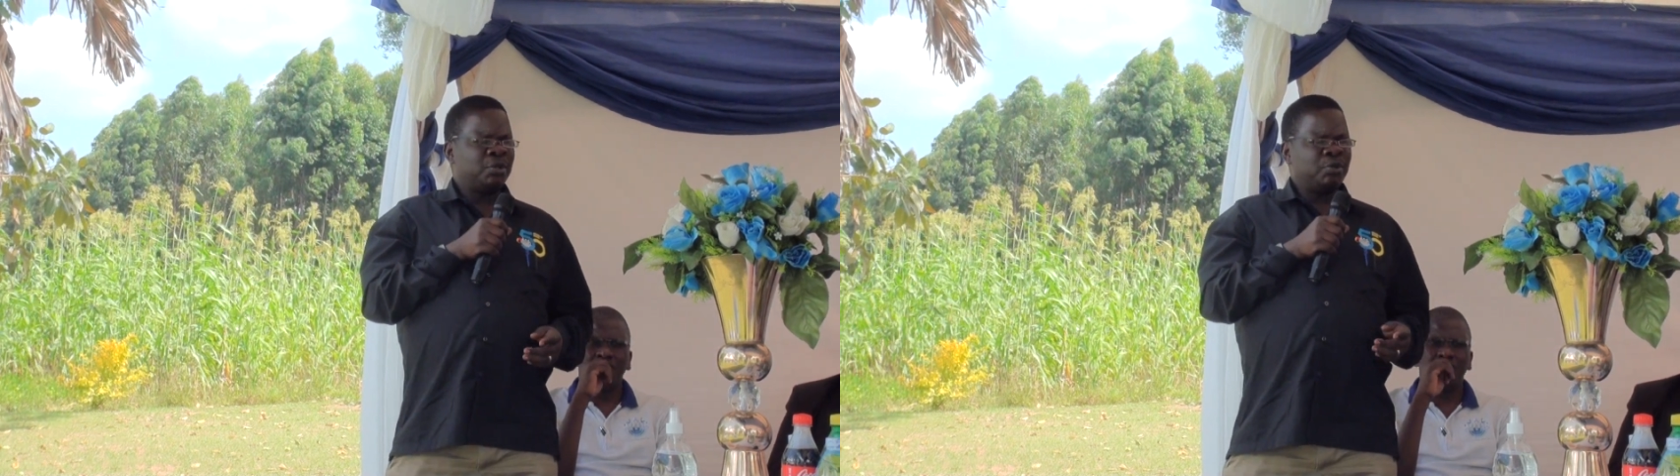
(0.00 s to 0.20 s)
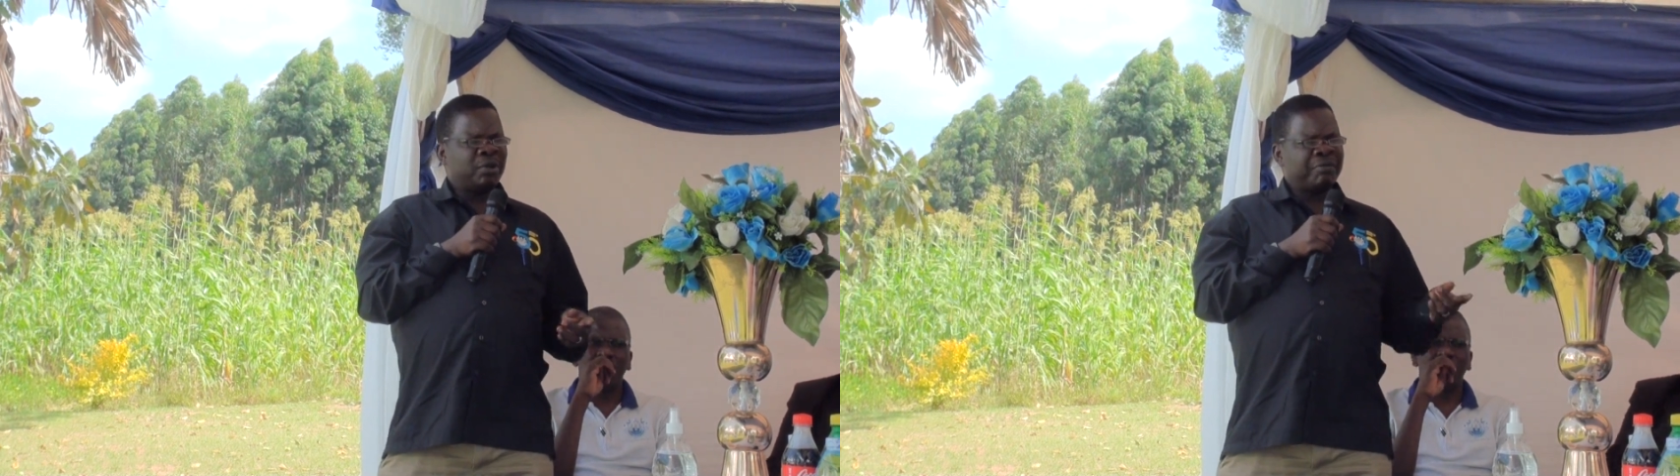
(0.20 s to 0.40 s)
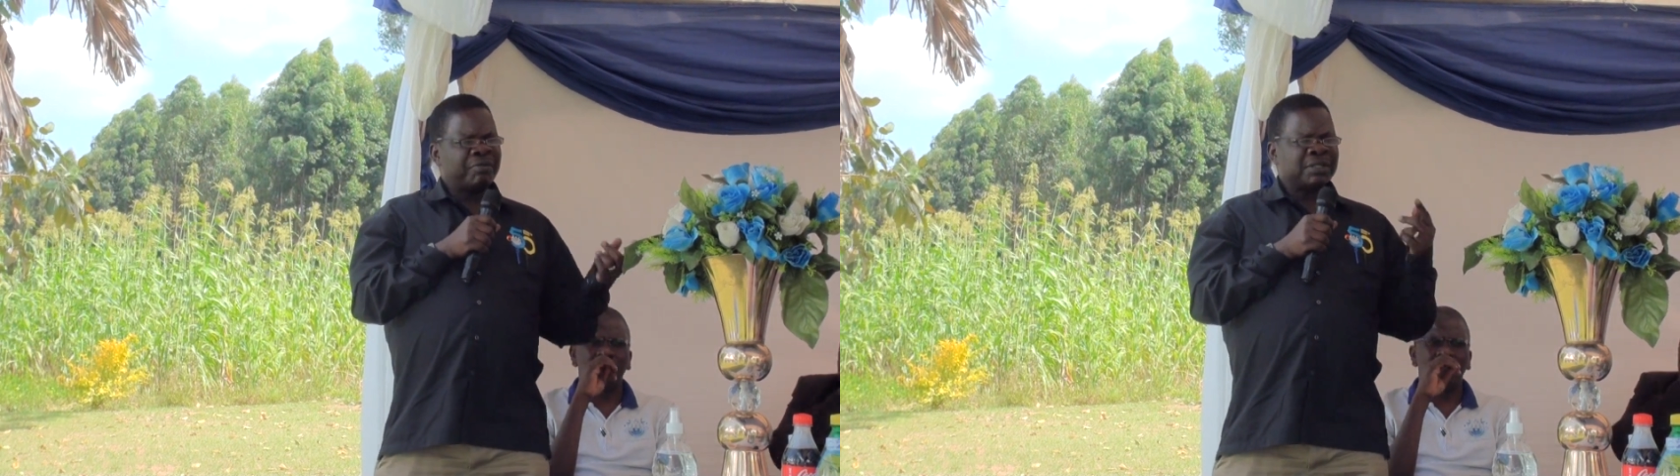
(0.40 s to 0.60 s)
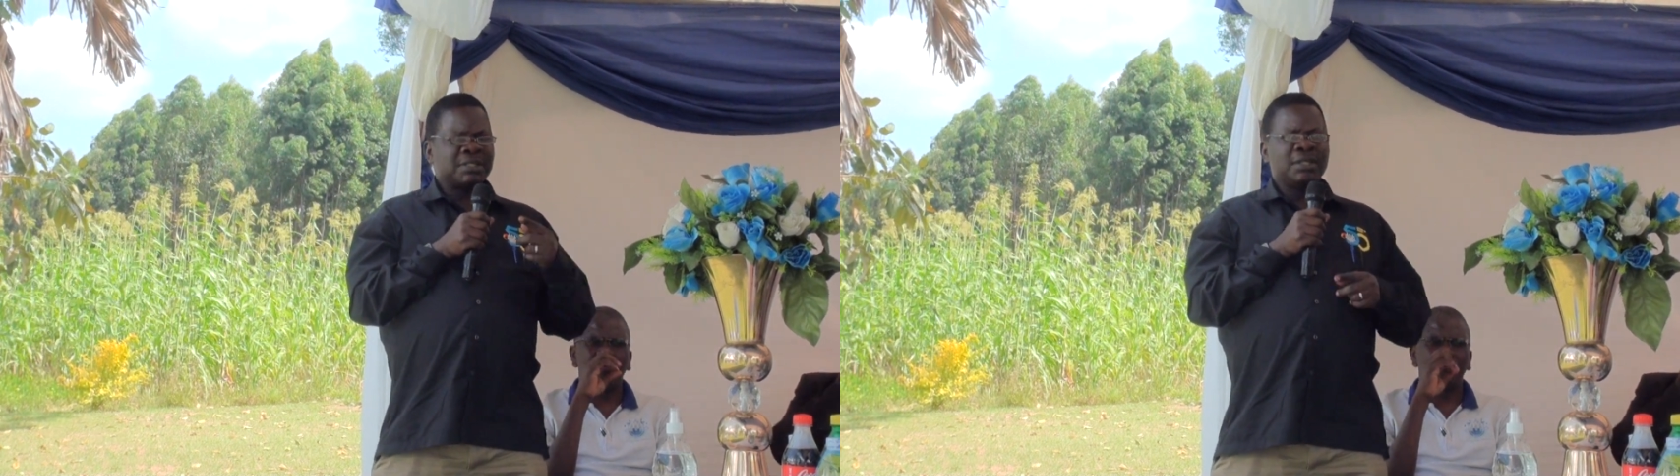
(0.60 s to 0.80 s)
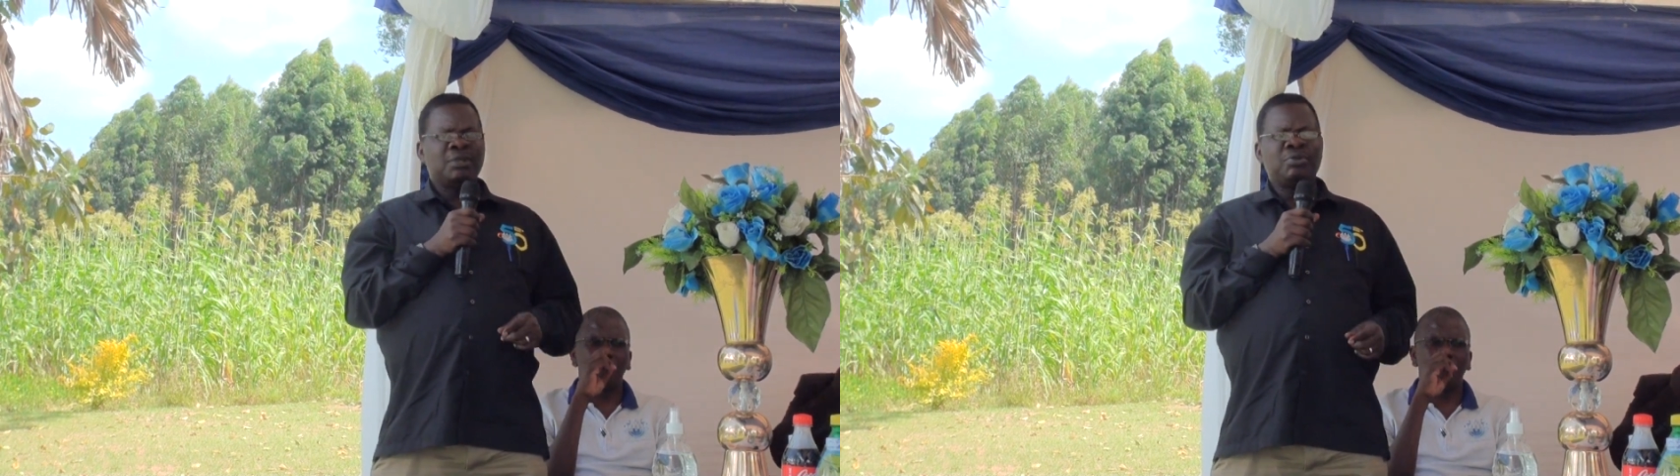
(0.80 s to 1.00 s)
the first
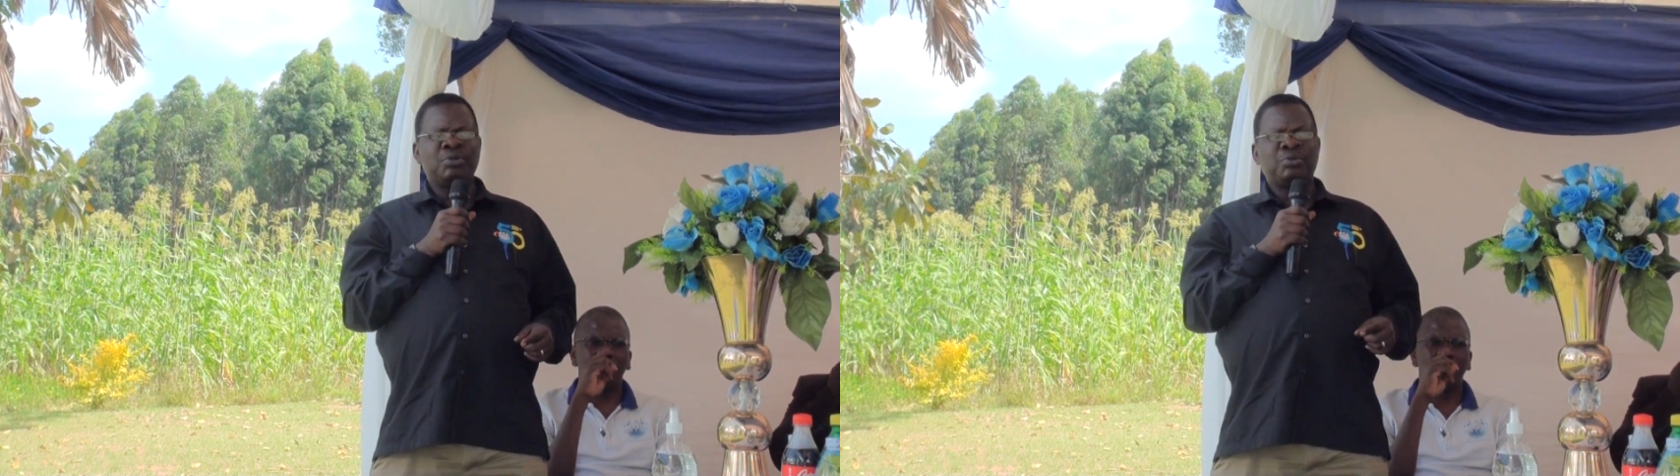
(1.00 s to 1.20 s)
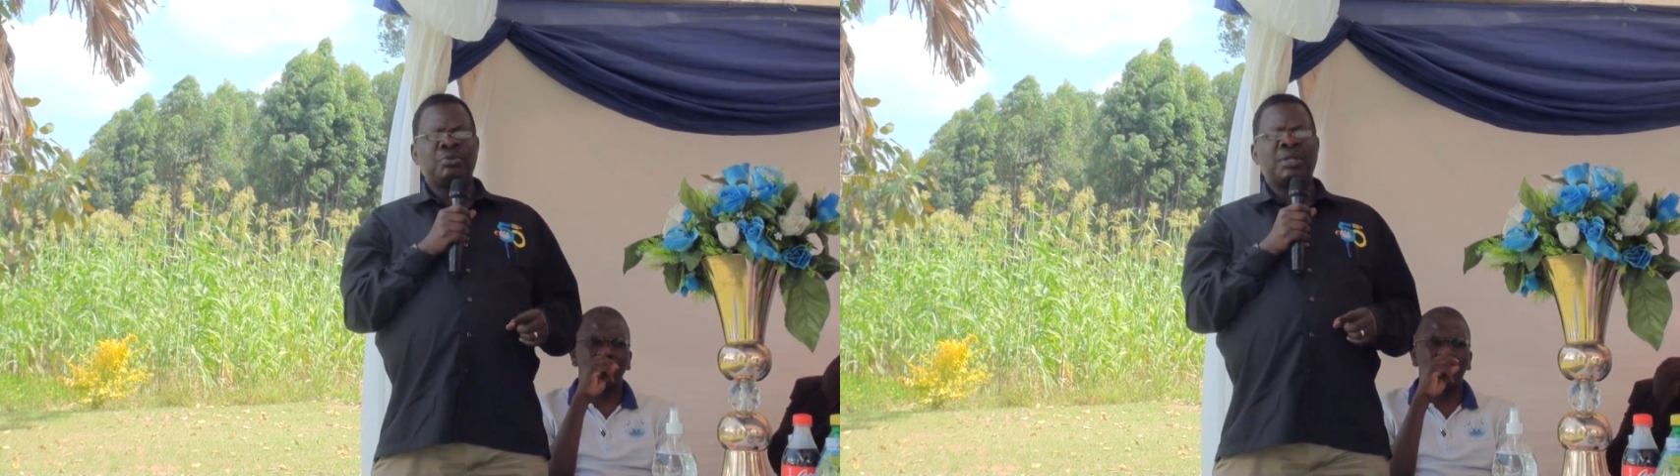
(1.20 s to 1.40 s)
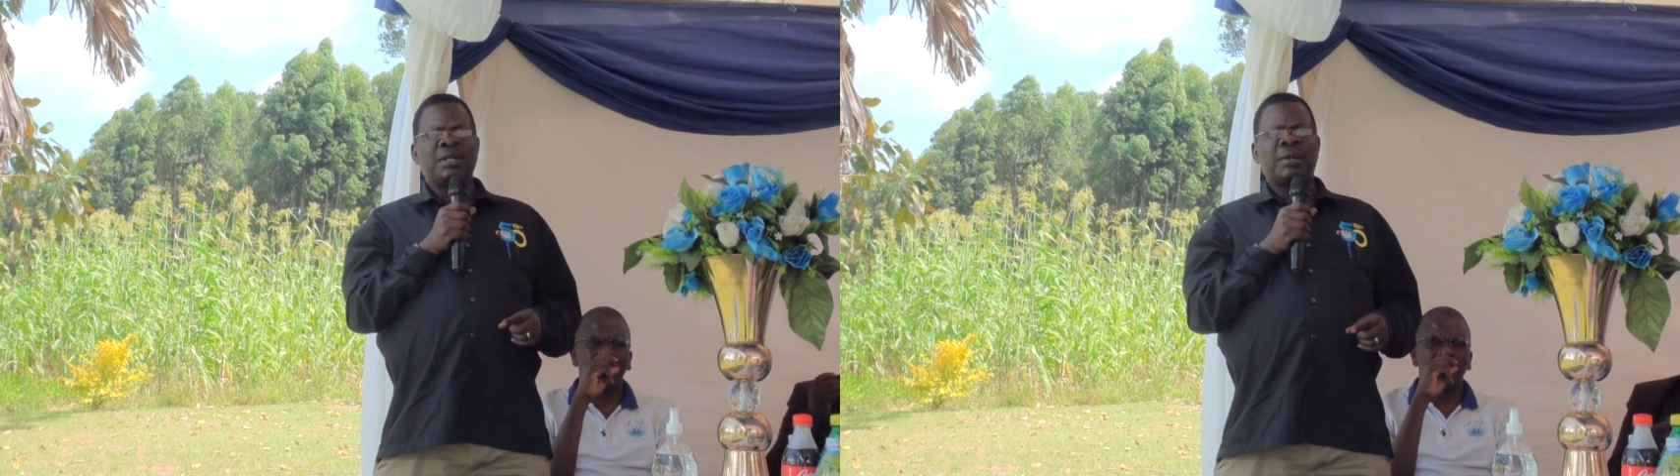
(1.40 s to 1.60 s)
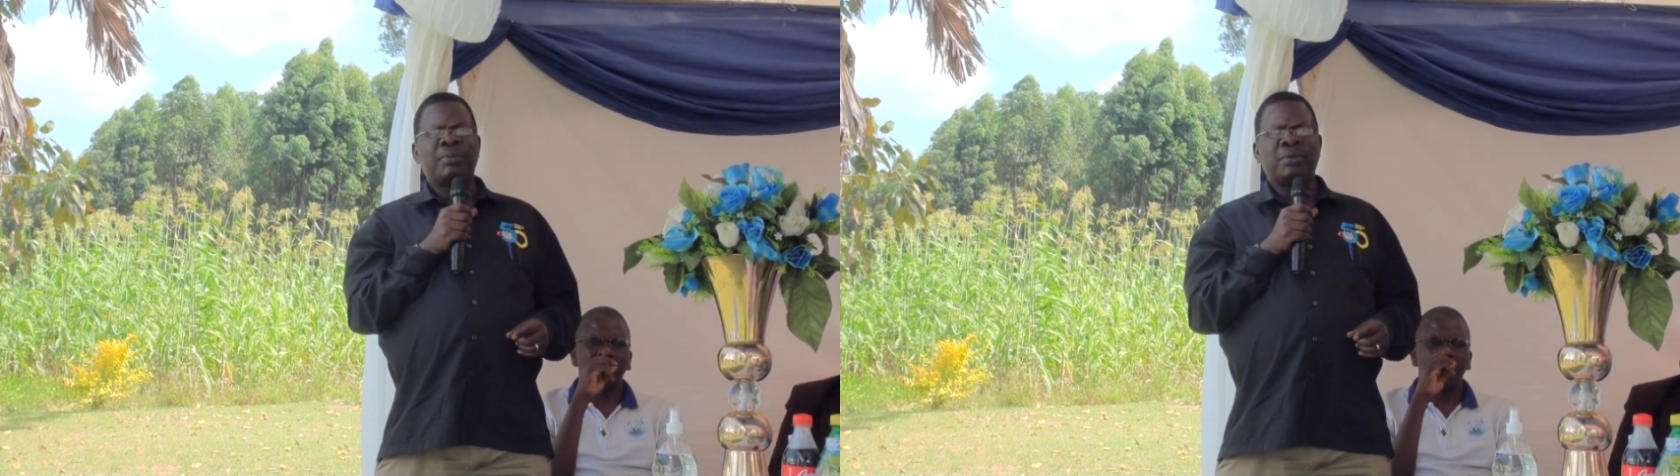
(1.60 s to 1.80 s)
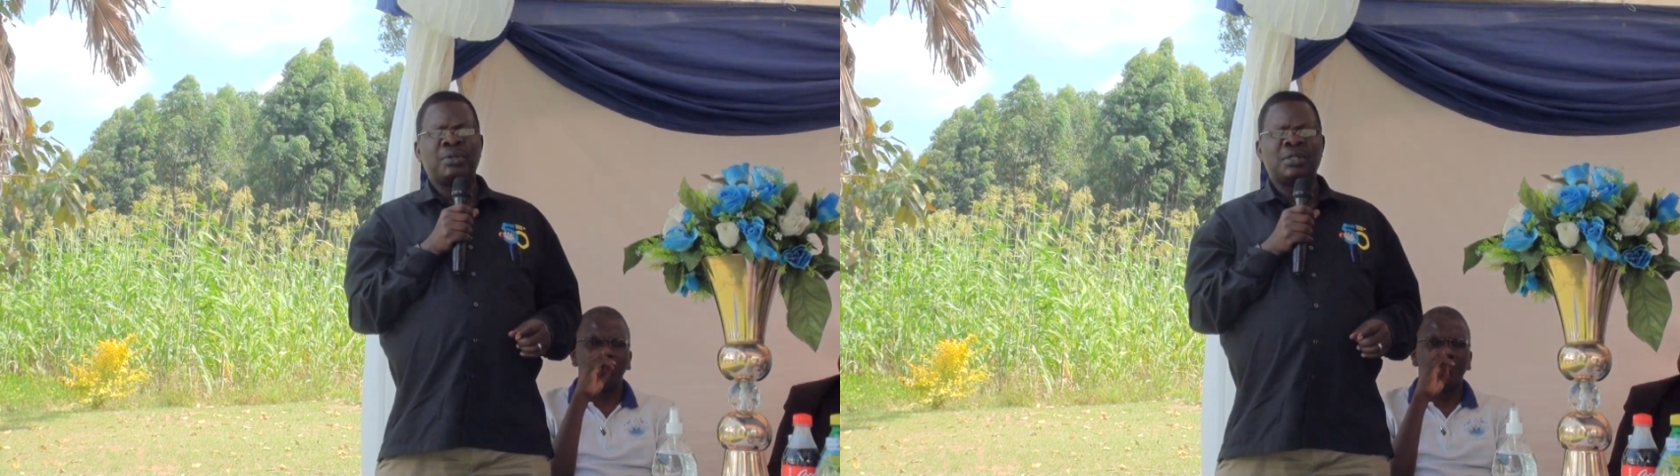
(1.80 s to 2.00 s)
thing you need to think
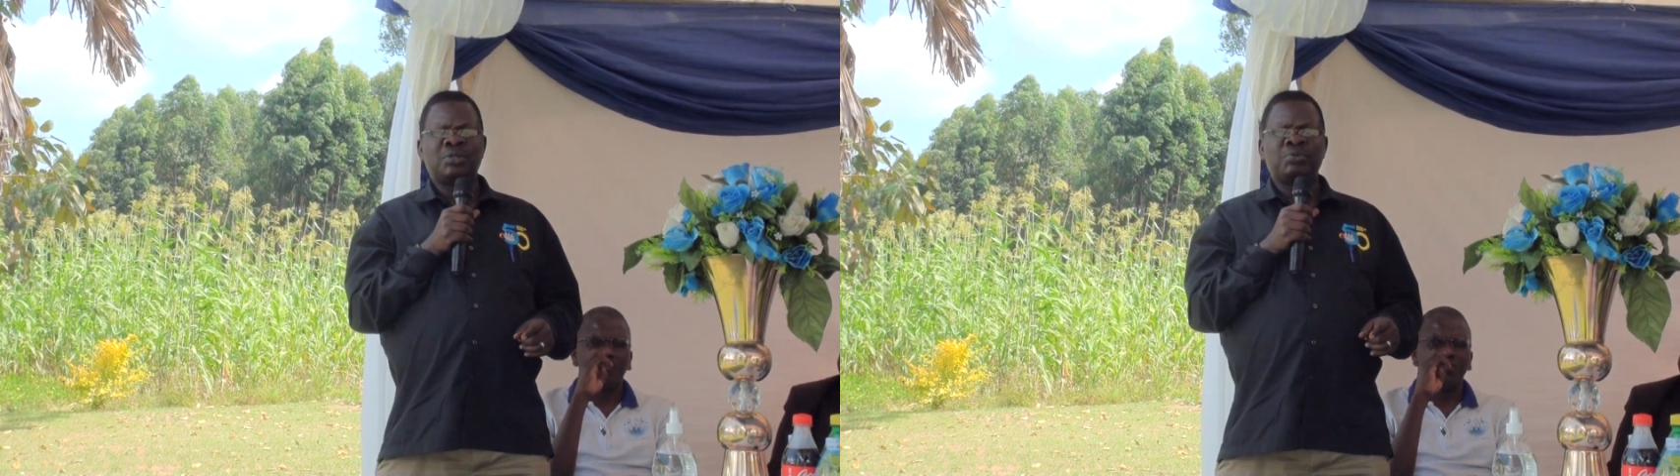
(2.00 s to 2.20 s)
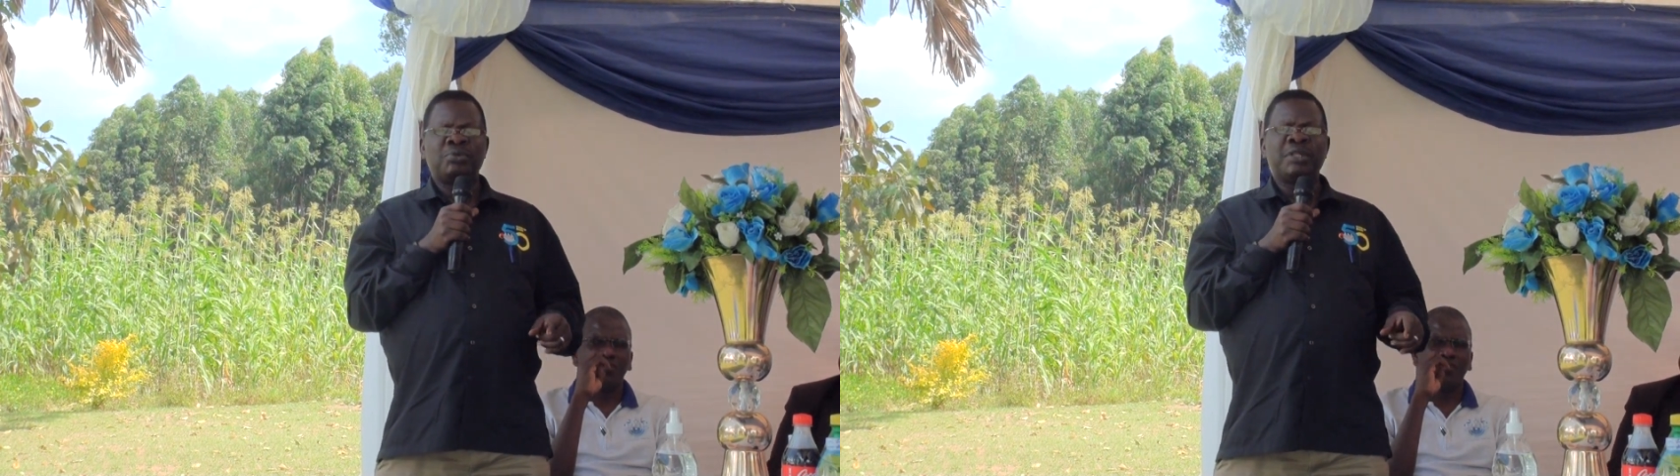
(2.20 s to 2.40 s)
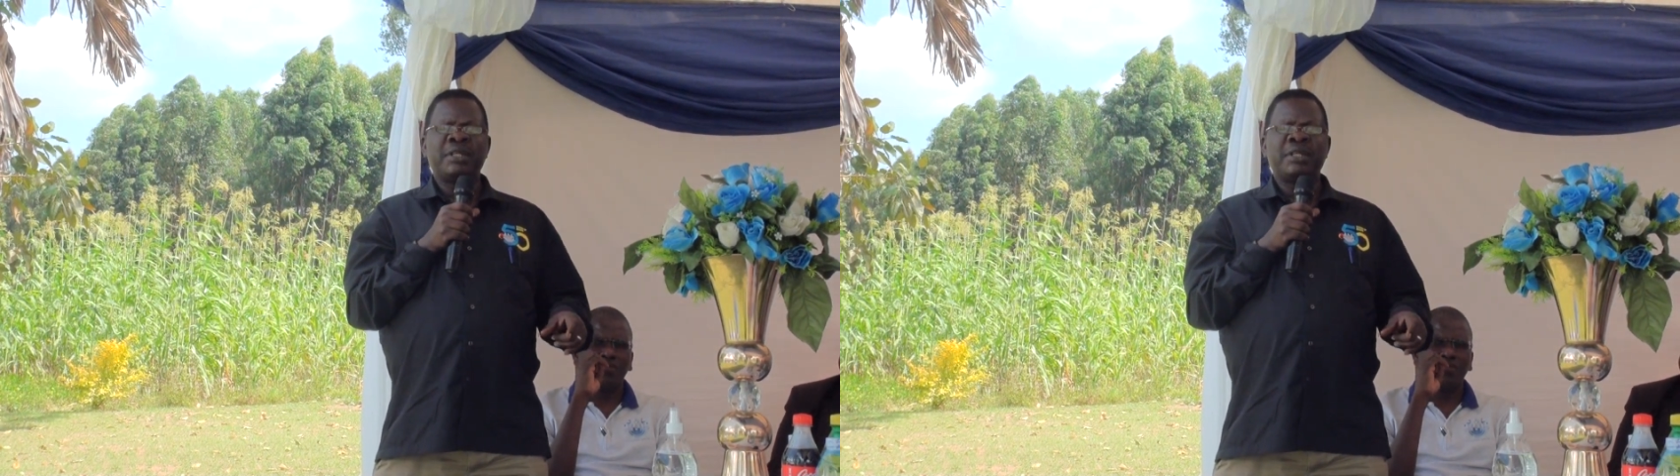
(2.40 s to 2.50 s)
about is to